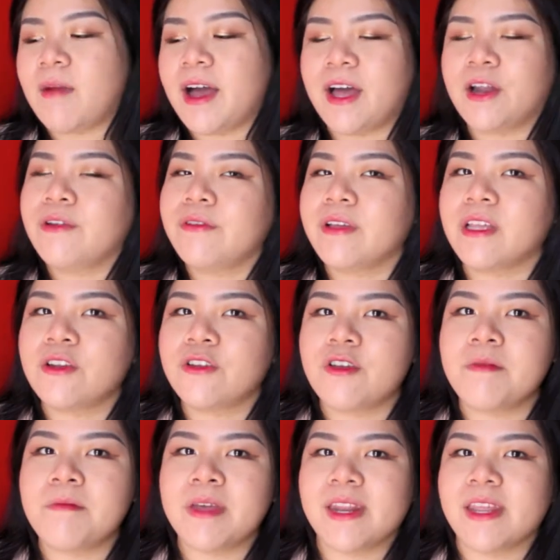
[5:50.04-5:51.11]
I don't really
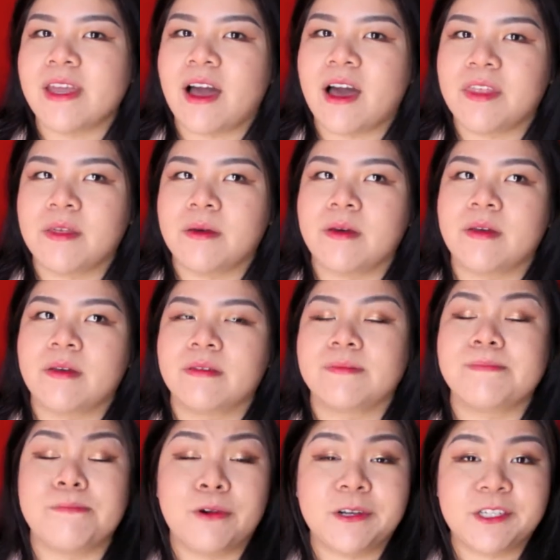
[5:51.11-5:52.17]
know many other
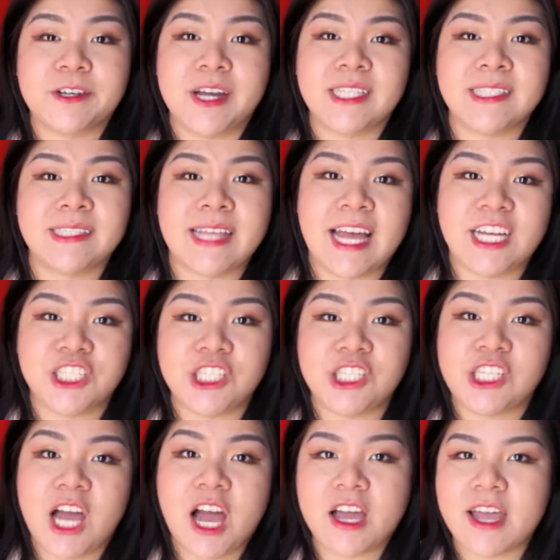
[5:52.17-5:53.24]
moisturizers that actually
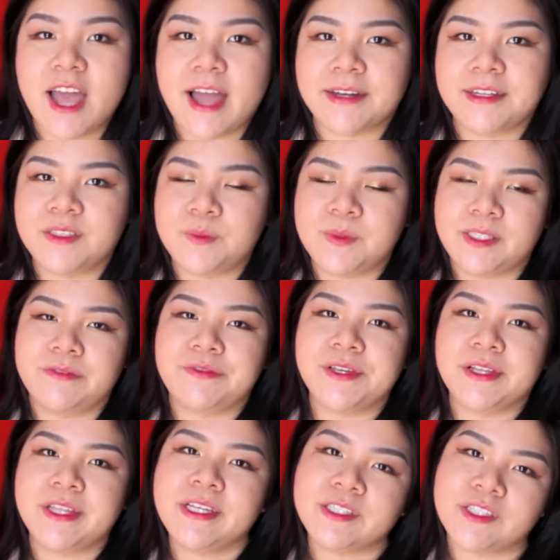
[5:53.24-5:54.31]
target acne specifically,